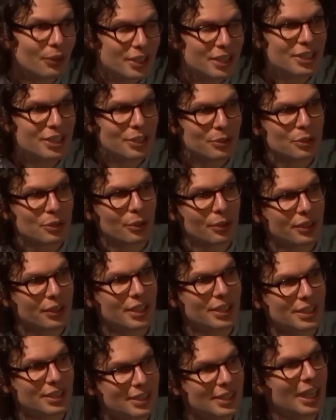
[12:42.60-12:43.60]
is Still
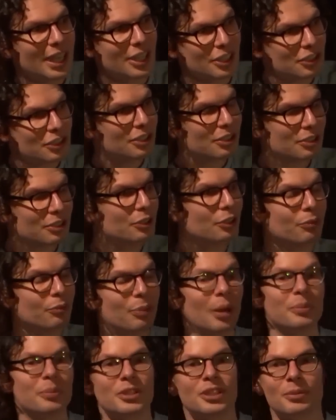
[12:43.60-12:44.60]
Dorothy sketch sort of
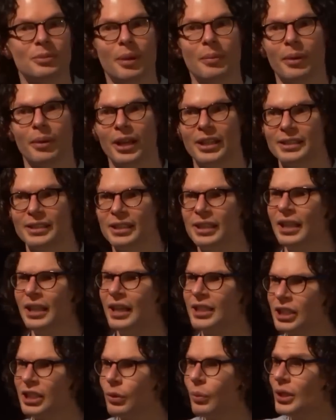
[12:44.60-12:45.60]
popped into my mind.
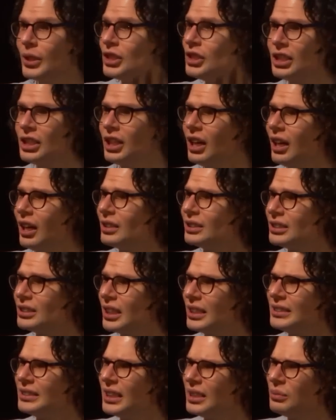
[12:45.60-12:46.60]
And so when she asked,
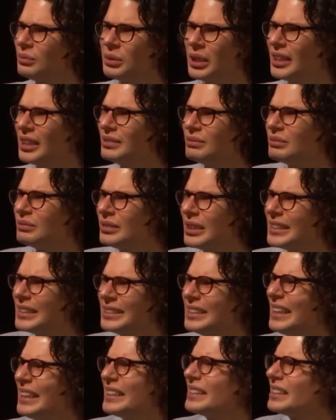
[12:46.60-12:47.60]
I said, well, there's
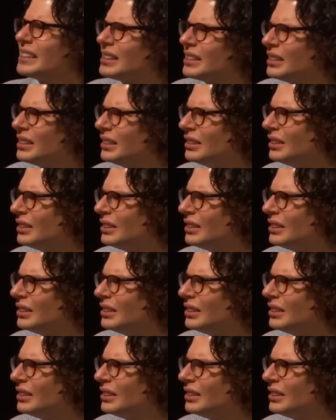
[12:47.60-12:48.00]
this.